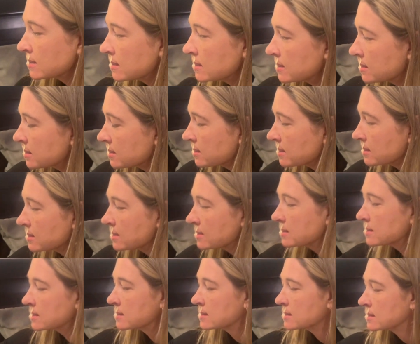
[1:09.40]

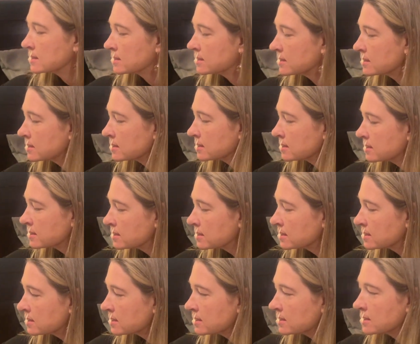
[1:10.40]

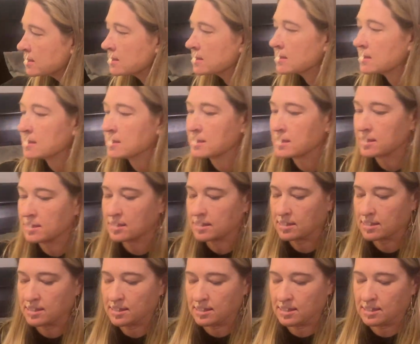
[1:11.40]

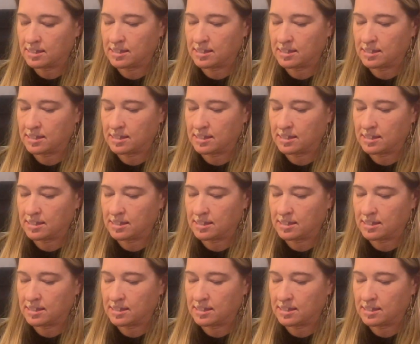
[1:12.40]
Nothing is said.